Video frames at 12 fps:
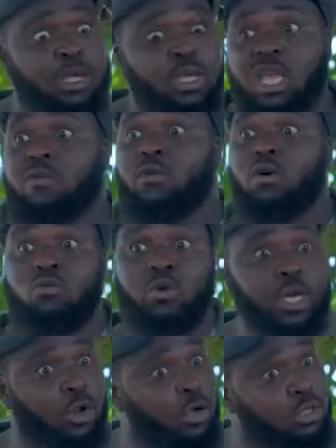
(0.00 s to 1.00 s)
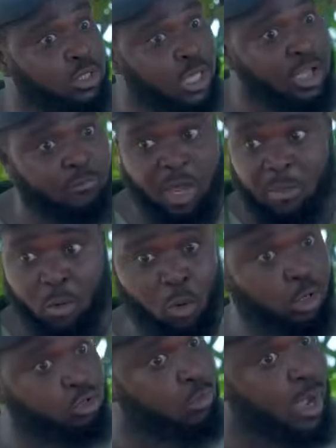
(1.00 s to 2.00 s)
Even widows, sir, people
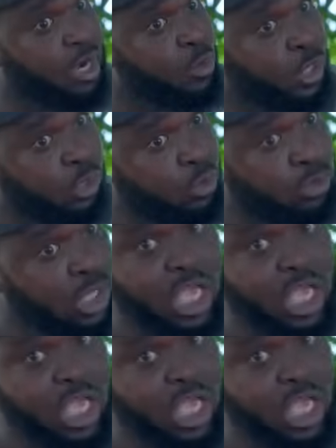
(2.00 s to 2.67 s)
want to marry widows.